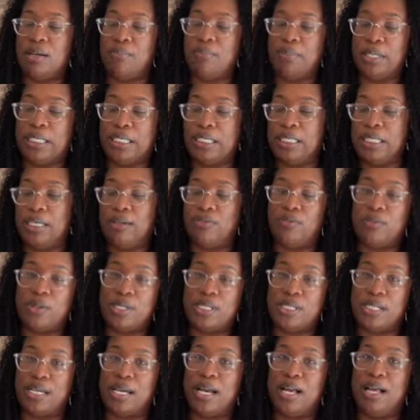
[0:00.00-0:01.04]
ability for
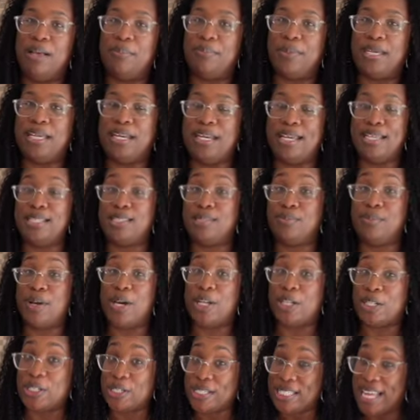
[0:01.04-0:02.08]
it to come in a
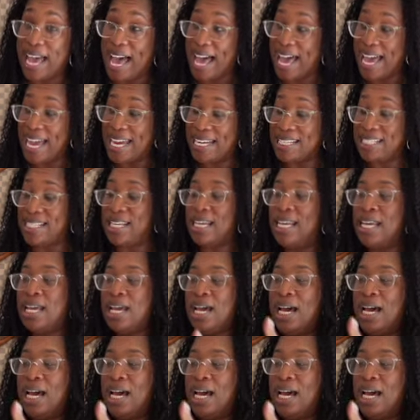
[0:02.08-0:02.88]
smaller size.